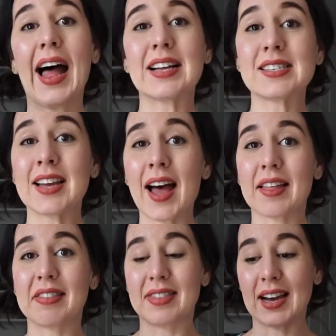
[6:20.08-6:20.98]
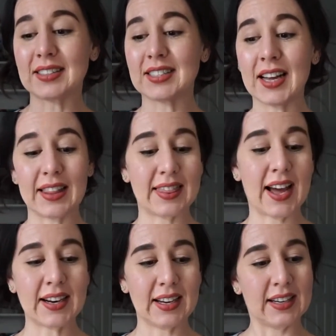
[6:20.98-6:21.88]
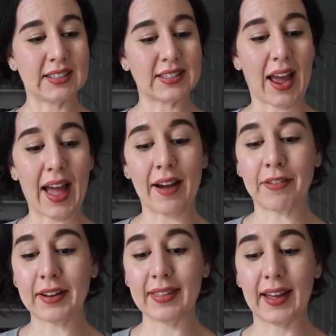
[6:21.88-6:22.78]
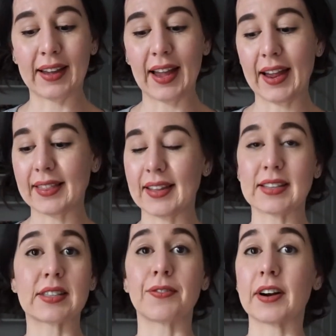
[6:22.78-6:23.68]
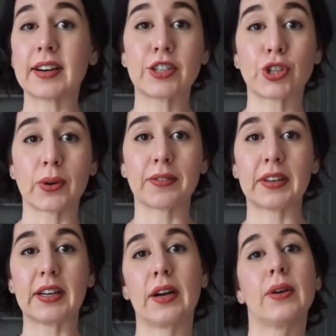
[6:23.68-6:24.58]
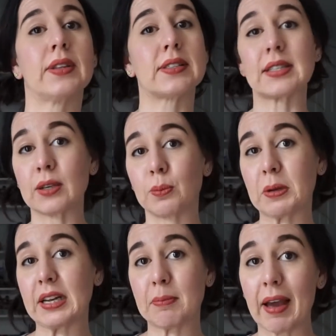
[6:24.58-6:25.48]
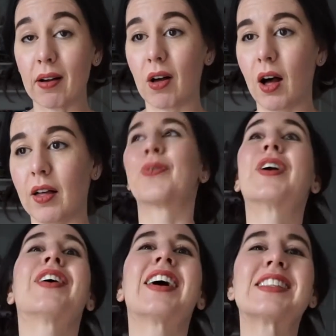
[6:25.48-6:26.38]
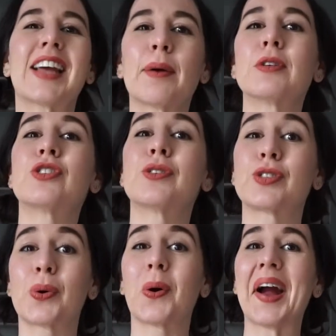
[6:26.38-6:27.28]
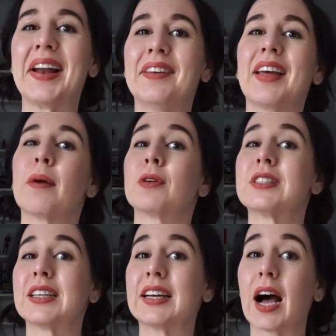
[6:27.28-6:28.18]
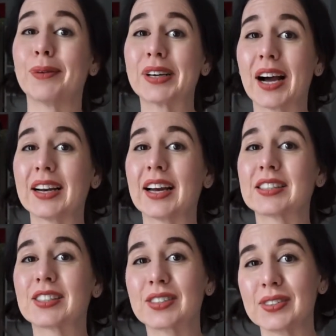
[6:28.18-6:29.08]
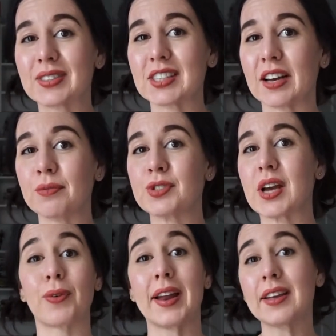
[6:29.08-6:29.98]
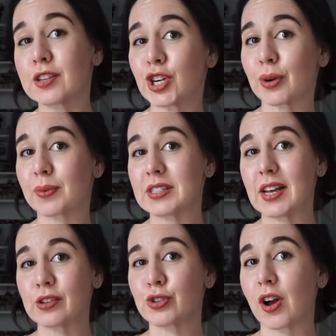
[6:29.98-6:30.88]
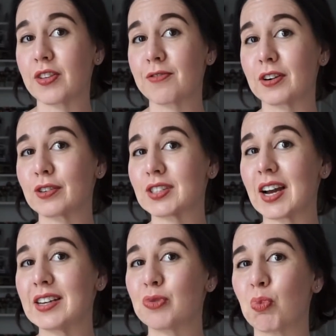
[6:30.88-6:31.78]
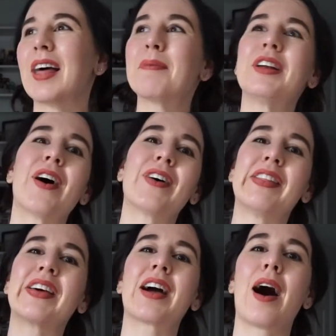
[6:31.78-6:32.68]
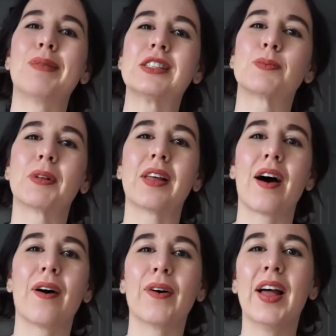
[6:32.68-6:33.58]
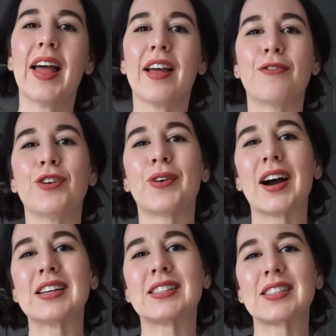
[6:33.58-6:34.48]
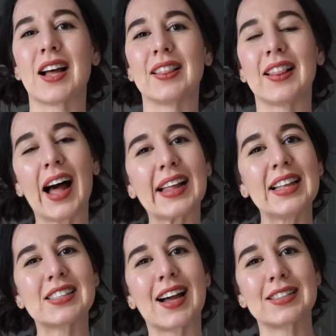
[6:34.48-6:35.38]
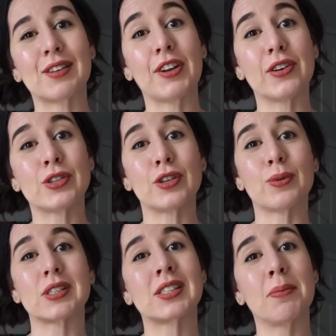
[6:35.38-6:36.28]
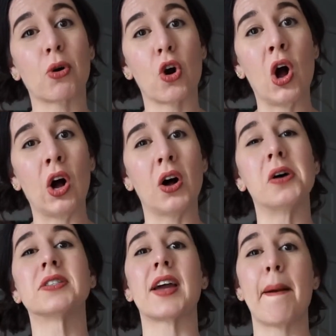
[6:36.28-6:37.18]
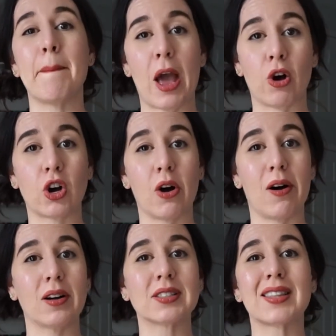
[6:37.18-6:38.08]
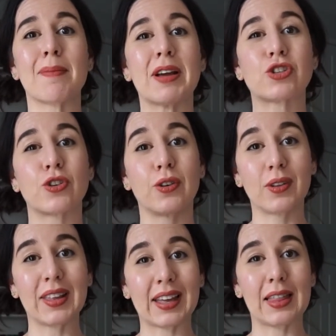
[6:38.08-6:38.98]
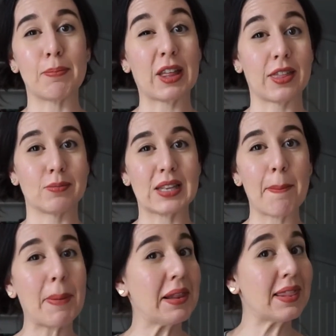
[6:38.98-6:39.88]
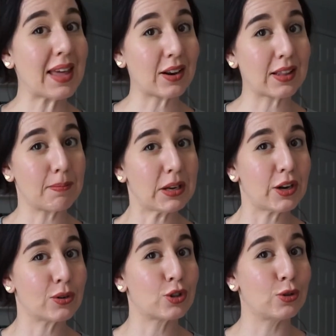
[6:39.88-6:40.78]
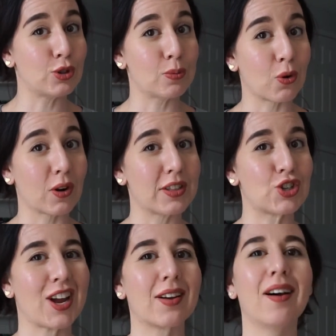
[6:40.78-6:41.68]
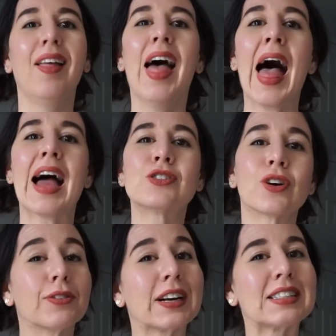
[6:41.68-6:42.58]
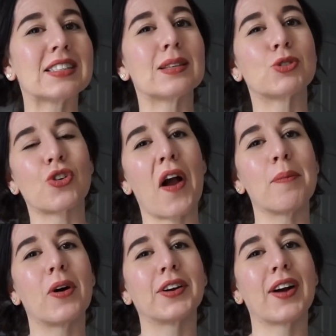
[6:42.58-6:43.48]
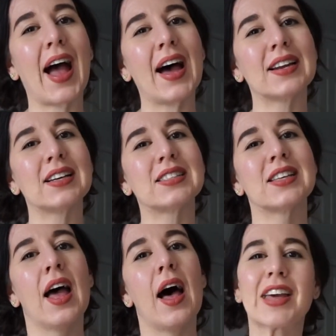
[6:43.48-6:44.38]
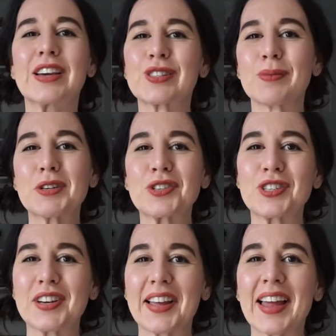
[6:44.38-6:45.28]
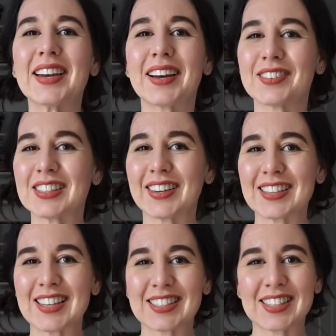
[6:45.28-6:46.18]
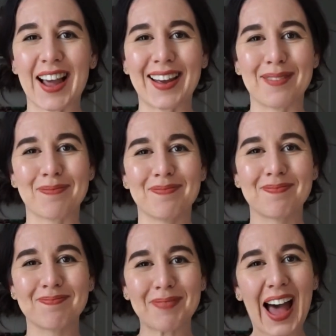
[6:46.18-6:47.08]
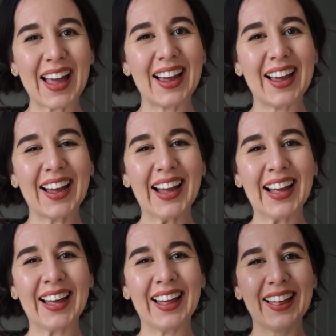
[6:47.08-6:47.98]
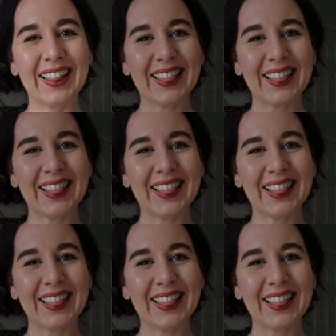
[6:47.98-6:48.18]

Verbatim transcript: And yeah, that's it. That is everything in this very short video, this little mini mail haul. Were you guys able to score any of the Emerald City Comic-Con exclusives through any of the shared retailers or on the Funko site? Let me know in the comments below. If you guys like these kinds of videos and you want to see more hauls and mail calls, then make sure you click the big thumbs up button. That'll let me know to do more on the channel. And don't forget to subscribe while you're at it. Thank you so much for tuning in, and I will see you guys next time. Bye!